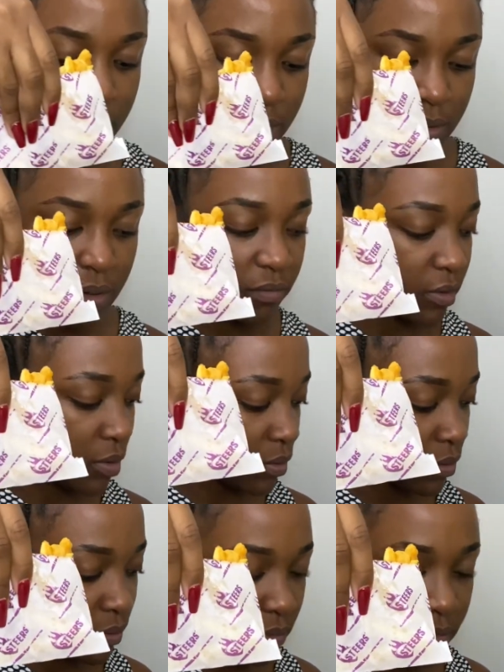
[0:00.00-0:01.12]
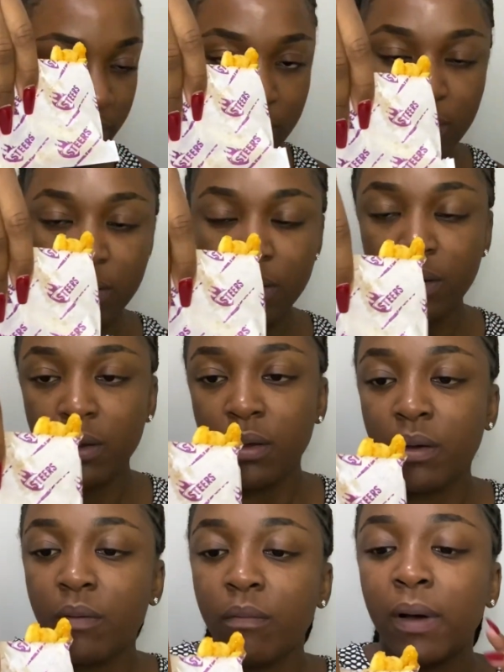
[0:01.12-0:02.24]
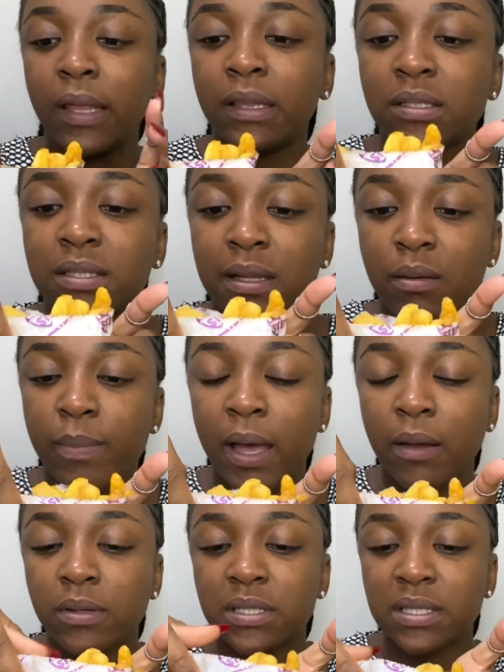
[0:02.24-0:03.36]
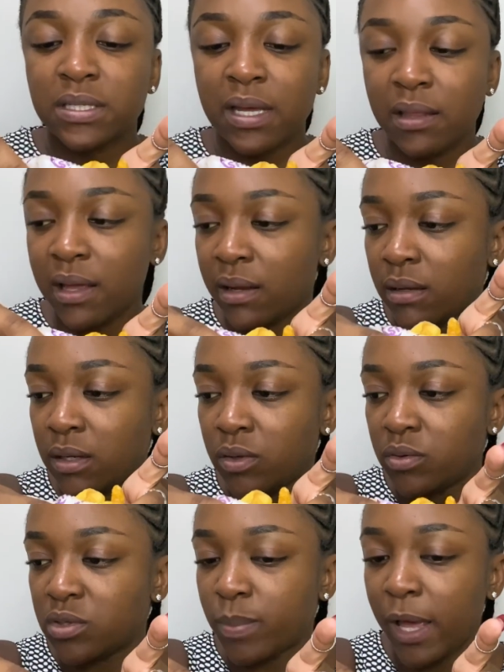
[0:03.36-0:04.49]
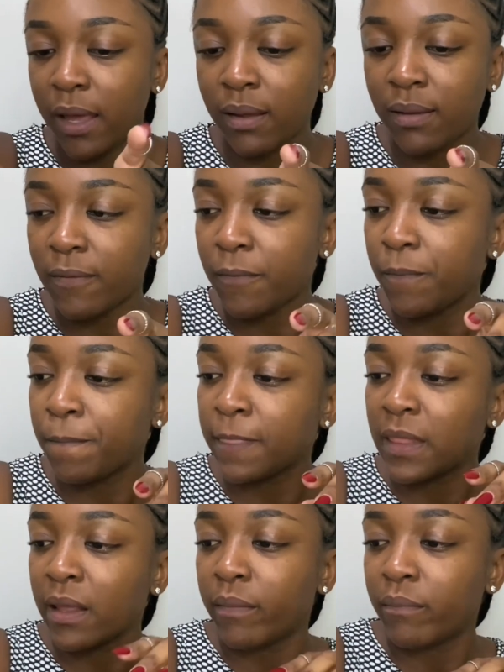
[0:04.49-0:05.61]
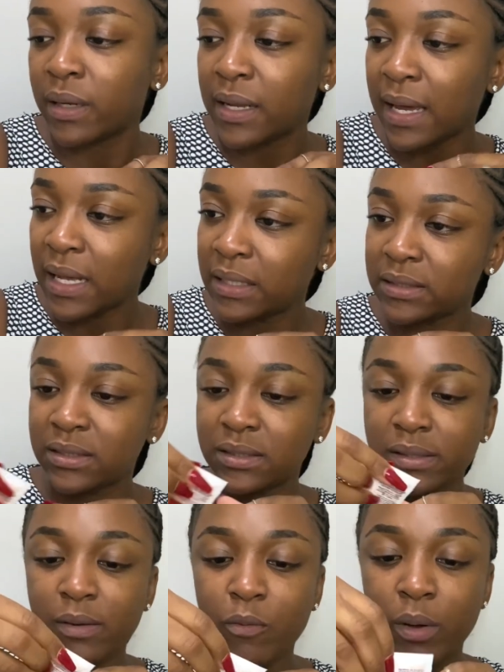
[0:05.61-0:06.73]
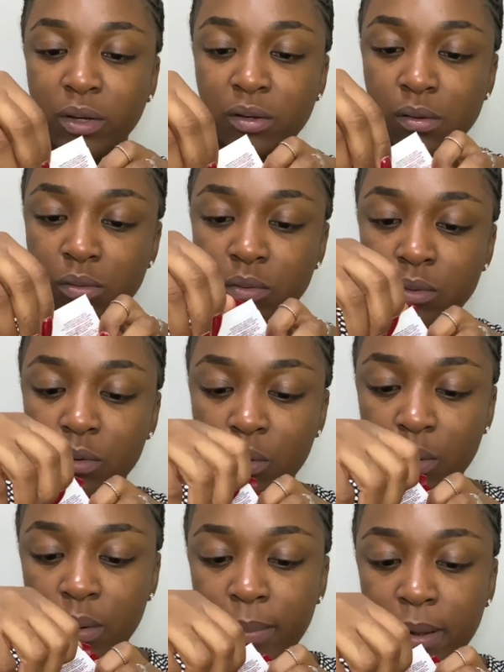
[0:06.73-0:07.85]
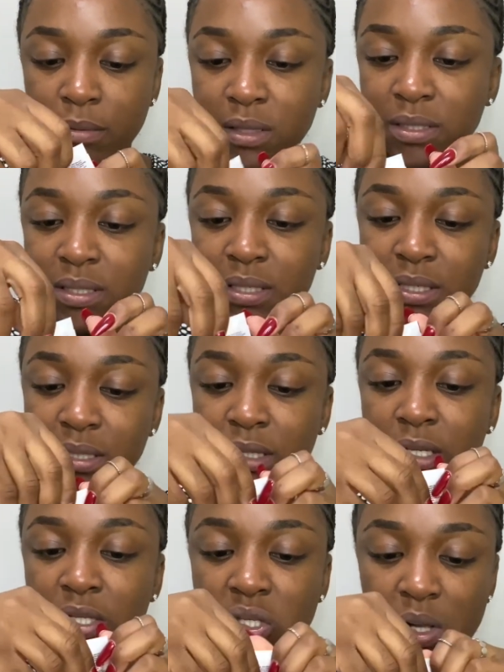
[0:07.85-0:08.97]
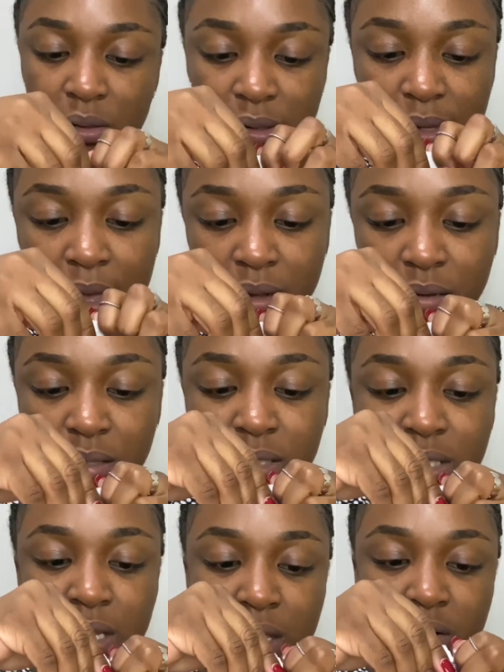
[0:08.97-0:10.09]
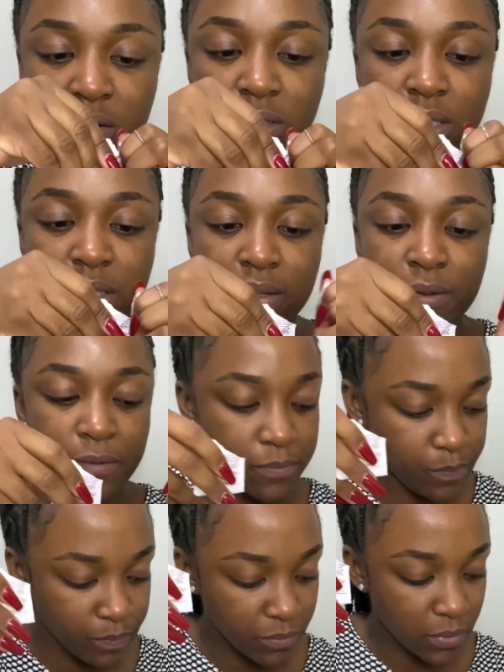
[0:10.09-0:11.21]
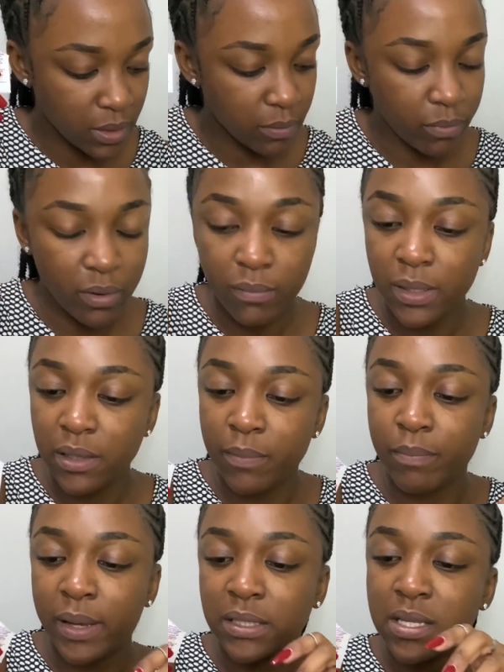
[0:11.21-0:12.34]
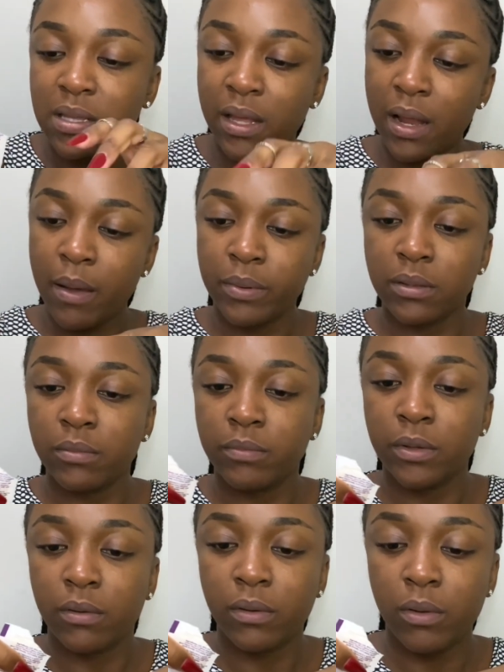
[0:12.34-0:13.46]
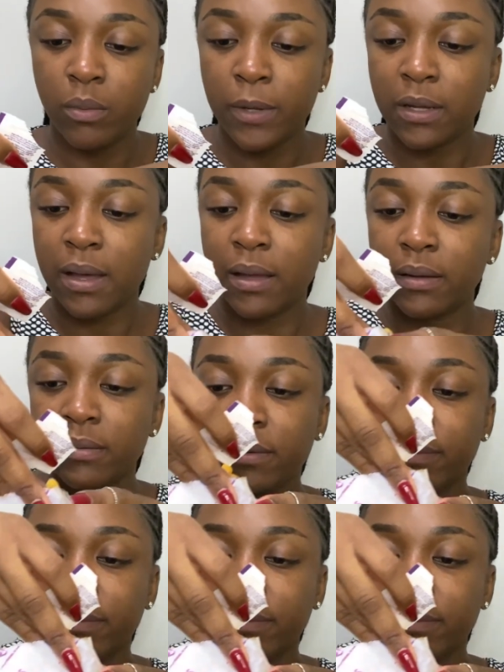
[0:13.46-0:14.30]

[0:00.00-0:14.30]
I never know why this little bag was inside that huge bag. But guys, what do you know about the seasoning salt at Steers? Probably the best thing that happened to humankind.